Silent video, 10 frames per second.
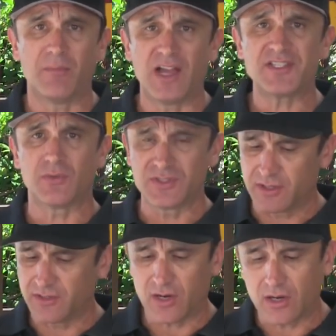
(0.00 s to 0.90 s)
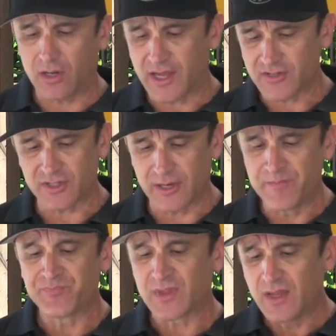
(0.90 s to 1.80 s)
That masa was a good call, actually.
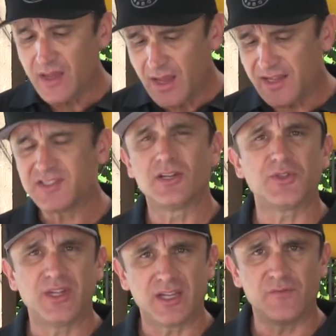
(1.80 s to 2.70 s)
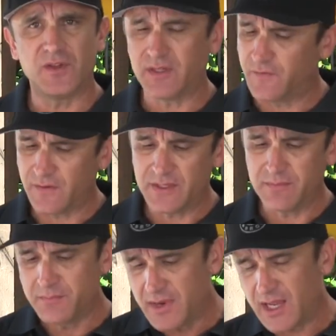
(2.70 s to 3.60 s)
I still think a fifty
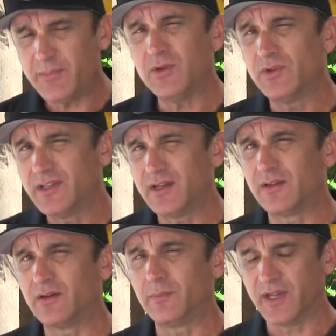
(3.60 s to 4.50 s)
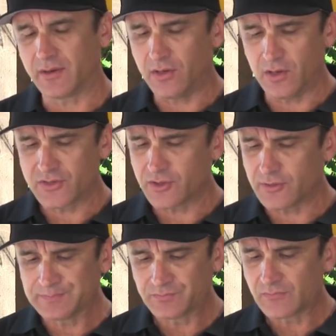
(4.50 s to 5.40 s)
fifty maybe would get a little bit closer,